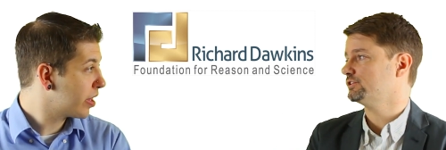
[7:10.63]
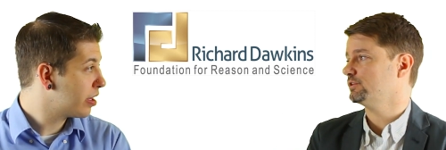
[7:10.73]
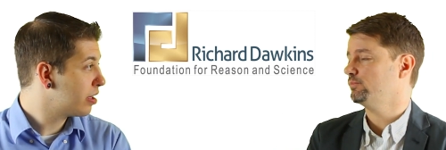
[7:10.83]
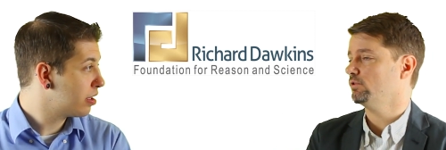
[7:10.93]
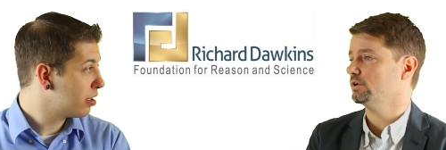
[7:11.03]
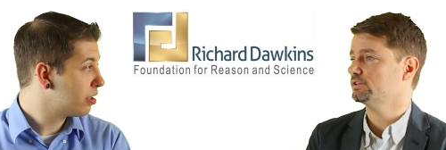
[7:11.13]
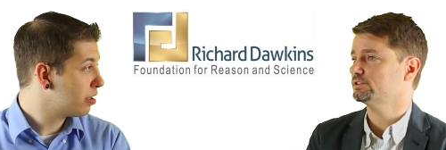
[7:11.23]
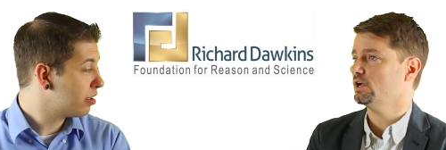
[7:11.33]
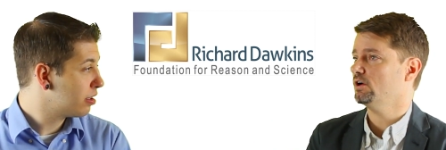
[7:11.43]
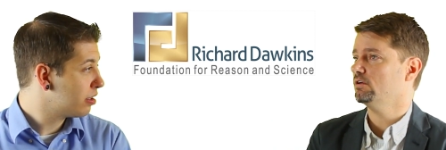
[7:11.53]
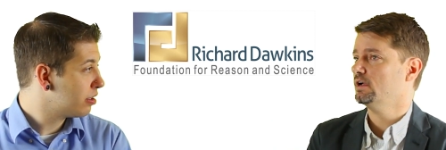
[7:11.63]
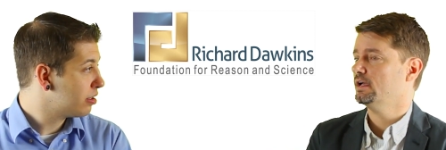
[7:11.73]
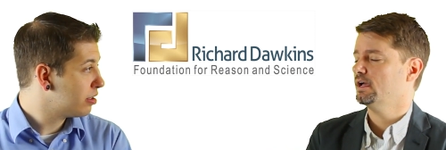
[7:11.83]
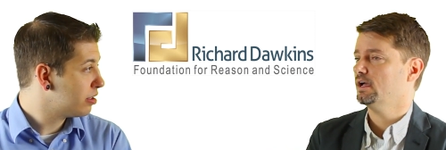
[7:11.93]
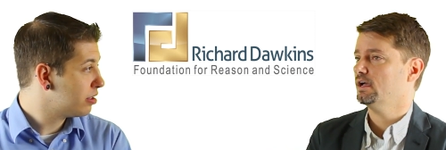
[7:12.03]
Speaker 1: support. So
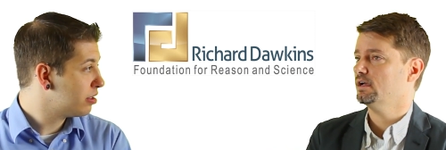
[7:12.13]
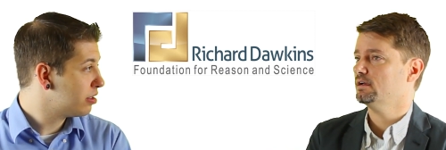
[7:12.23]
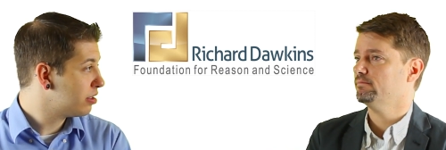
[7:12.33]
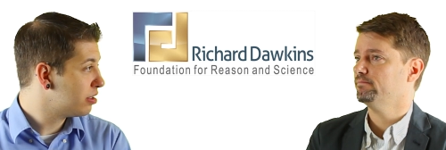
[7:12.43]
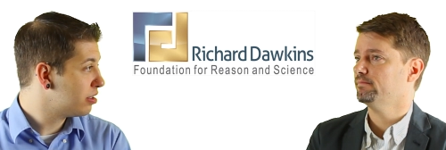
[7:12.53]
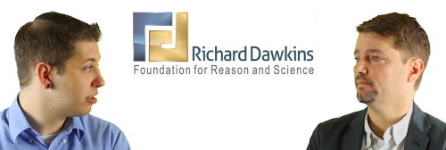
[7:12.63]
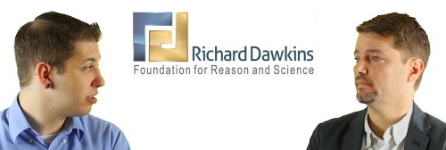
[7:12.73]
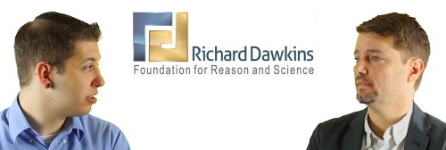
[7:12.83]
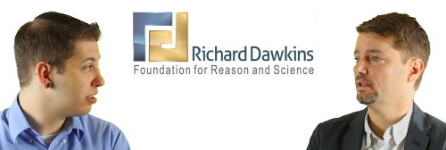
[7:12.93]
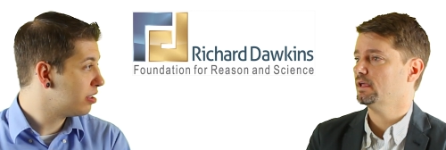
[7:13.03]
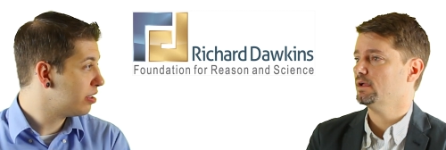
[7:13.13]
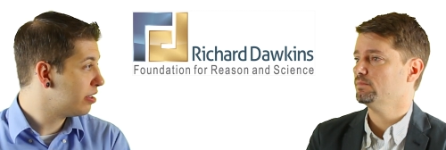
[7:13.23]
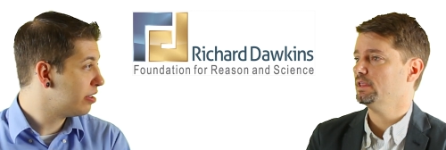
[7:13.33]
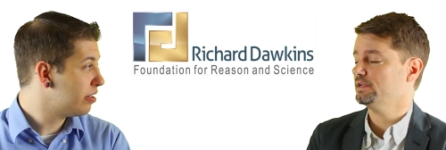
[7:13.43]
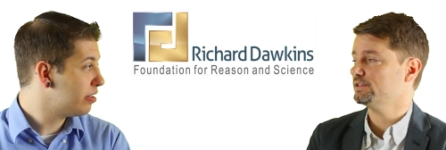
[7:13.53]
um, I'm
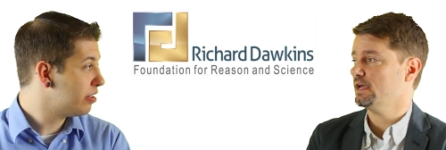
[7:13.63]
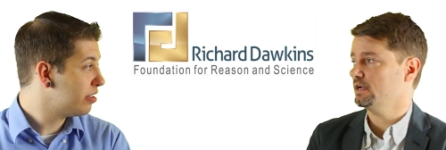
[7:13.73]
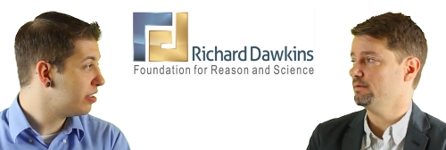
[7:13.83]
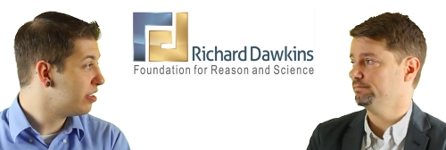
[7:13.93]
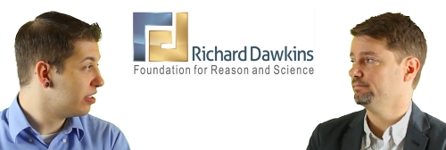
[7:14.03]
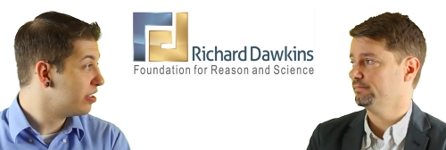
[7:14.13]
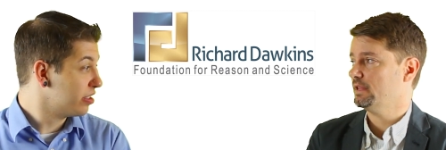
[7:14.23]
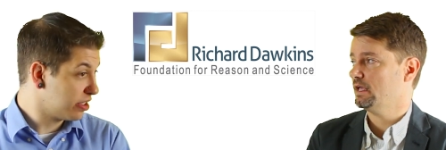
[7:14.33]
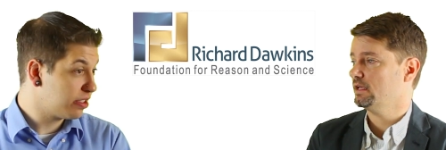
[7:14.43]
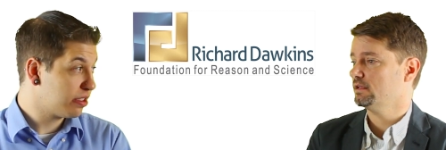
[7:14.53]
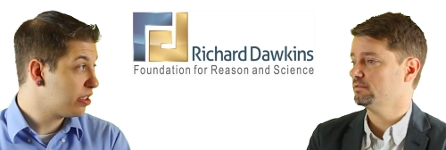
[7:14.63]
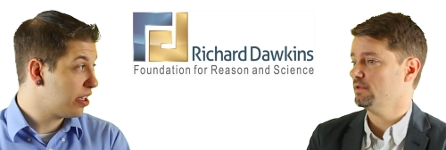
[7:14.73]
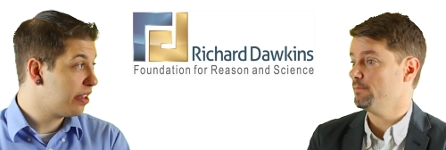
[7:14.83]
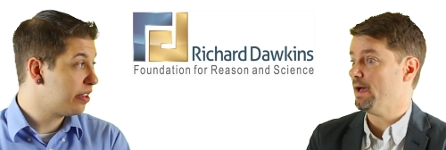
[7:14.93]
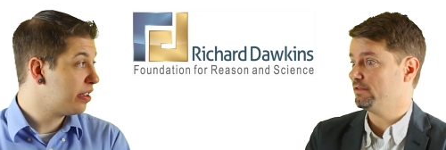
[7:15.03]
really excited. Uh,
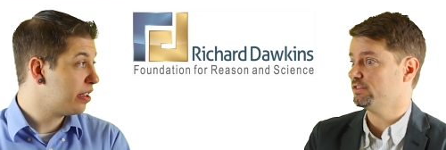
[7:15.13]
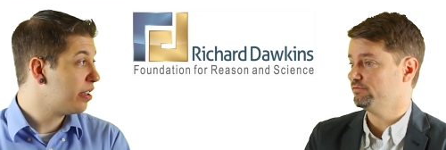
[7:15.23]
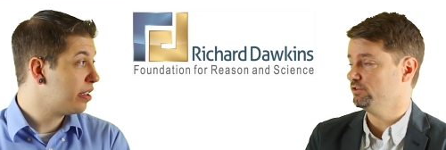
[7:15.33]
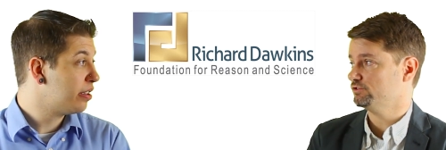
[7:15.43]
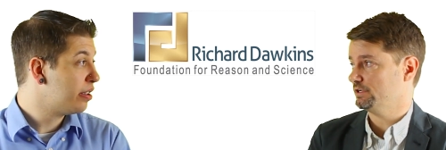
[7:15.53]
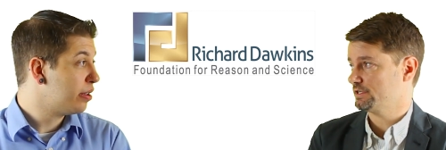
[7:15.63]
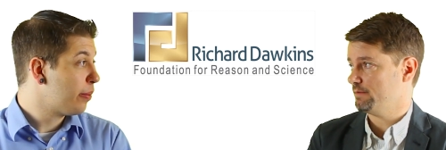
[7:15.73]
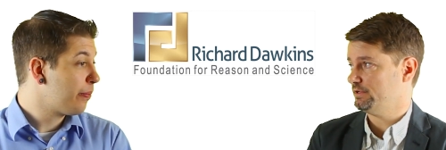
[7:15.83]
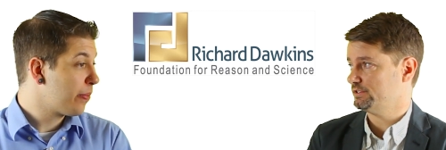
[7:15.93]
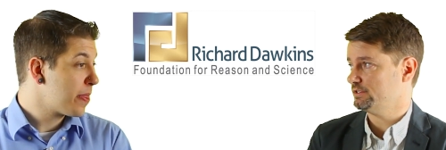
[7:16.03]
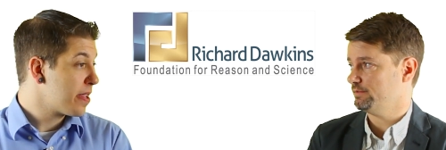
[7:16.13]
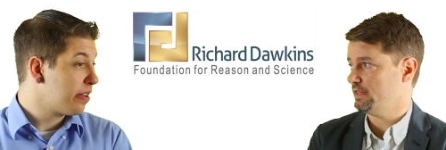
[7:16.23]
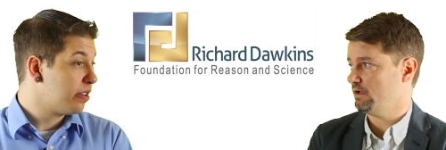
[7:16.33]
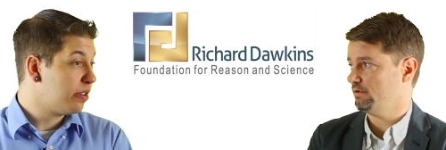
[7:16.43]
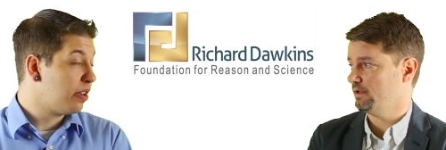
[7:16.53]
about the future of skepticism in
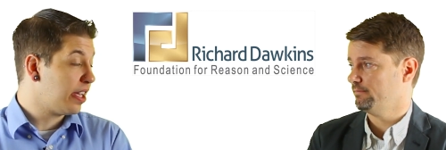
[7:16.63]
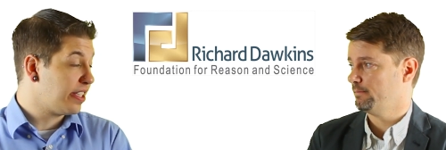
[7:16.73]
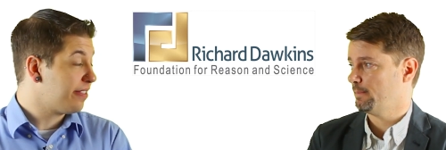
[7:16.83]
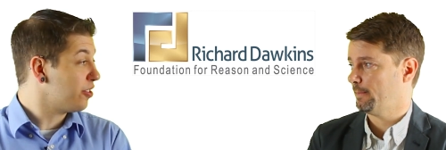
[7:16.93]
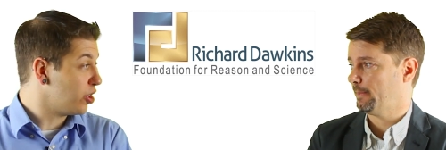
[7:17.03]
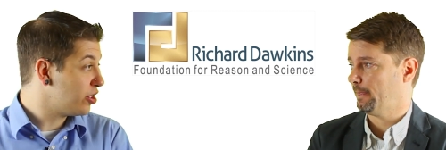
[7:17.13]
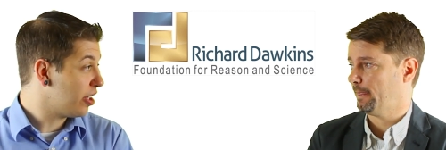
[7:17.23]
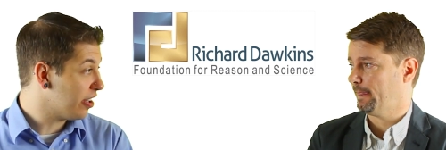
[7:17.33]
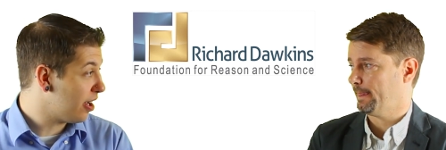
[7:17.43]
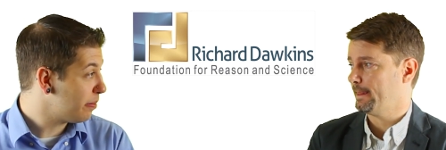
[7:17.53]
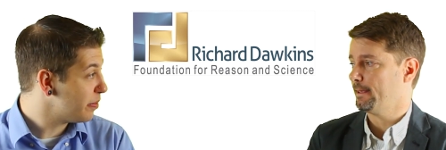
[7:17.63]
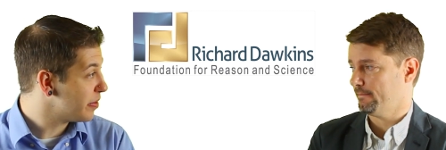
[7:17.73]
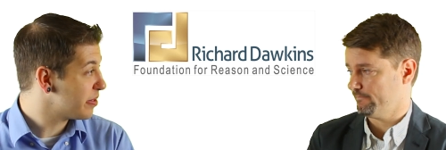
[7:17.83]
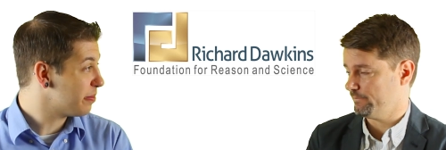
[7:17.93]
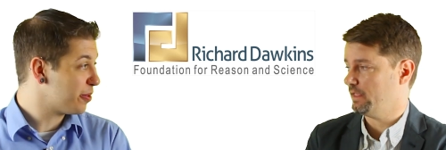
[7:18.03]
that way.
Speaker 2: I definitely share your
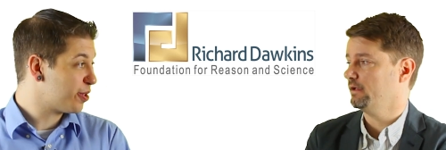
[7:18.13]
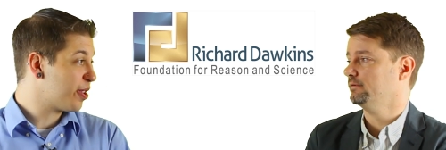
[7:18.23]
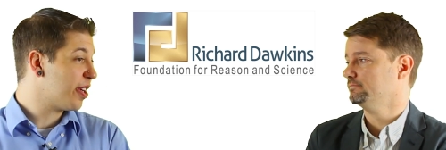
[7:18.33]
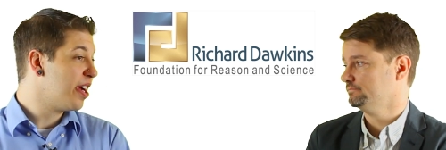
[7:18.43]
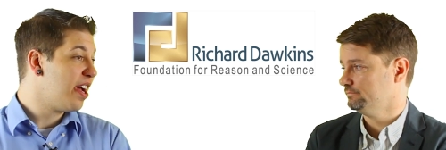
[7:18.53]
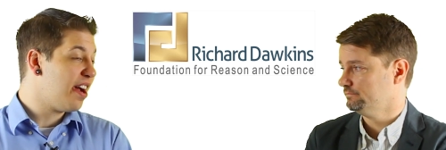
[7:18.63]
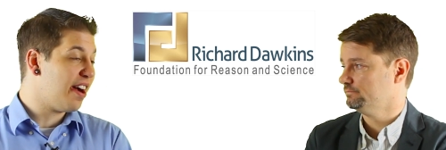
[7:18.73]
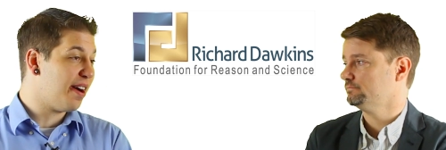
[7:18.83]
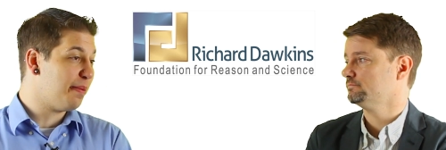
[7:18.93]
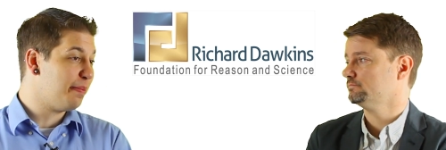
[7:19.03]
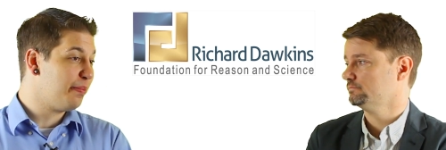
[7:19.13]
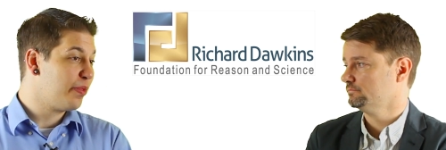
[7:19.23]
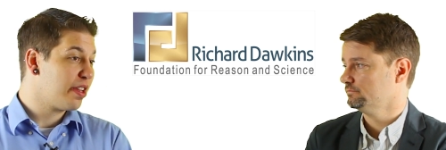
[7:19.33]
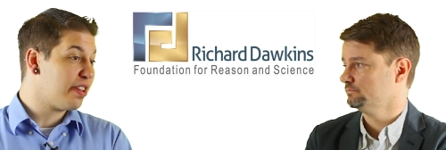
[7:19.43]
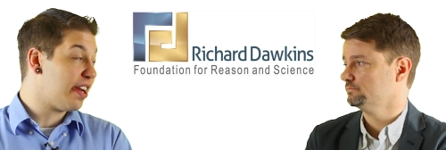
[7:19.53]
optimism yeah. for sure. Um,
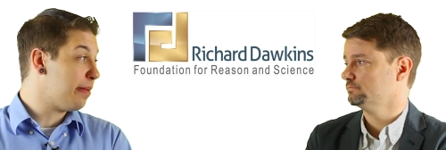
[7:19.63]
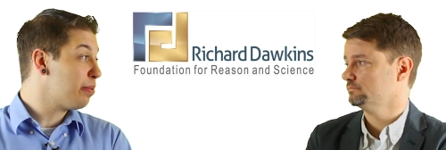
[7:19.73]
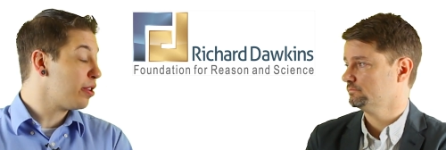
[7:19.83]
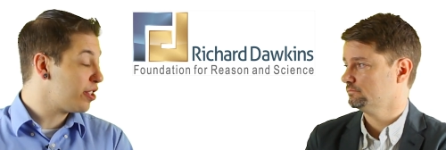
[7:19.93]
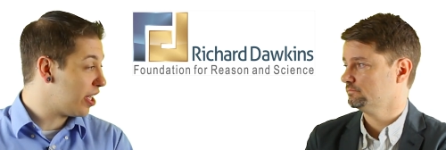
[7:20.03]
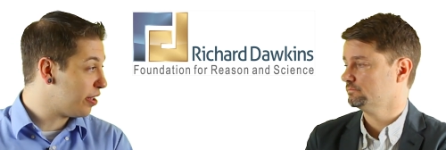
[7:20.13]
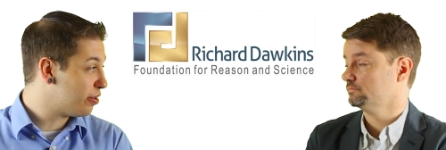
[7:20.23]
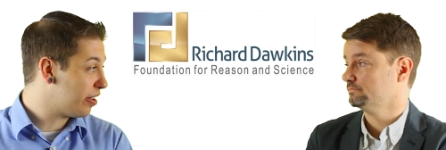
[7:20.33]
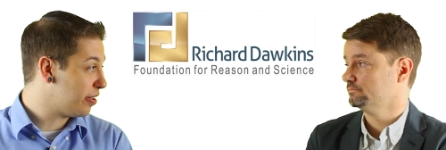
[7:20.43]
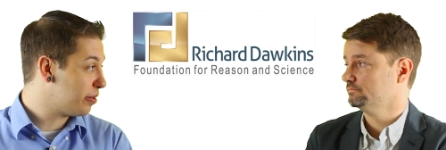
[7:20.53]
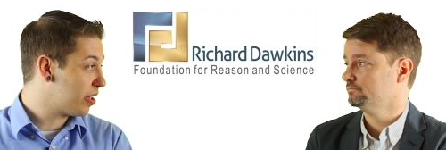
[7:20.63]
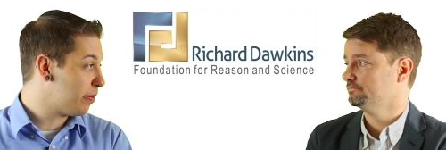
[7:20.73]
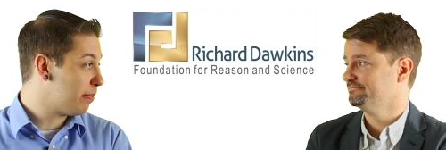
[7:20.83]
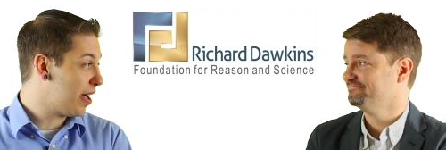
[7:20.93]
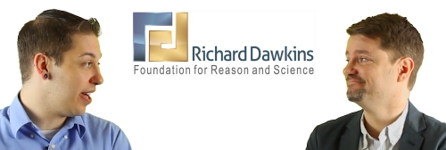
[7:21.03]
and I appreciate you you
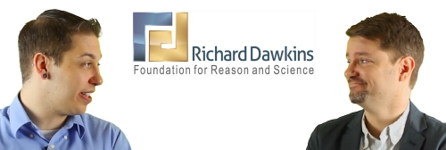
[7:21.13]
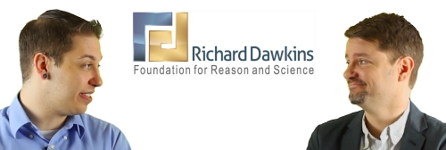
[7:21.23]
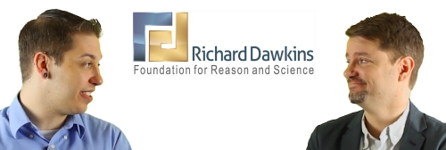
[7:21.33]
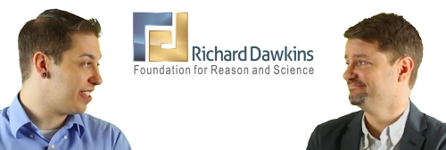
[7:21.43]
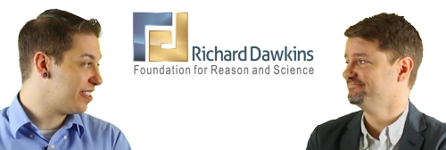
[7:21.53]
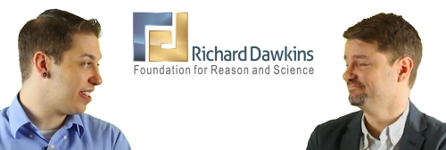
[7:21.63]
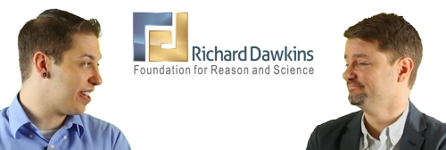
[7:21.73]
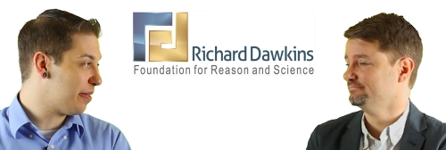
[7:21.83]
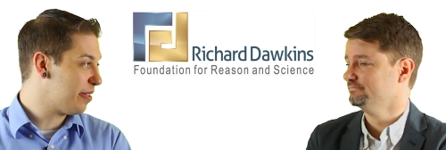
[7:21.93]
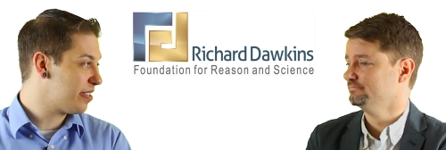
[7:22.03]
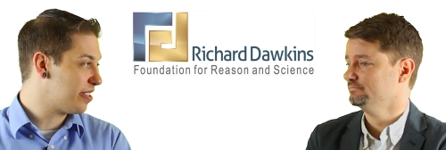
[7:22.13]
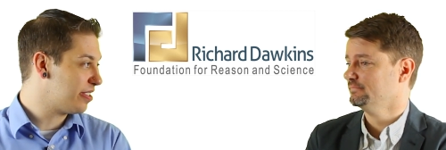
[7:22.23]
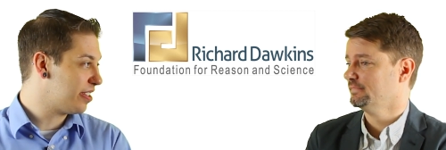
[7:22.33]
coming by and, and sitting down with us and,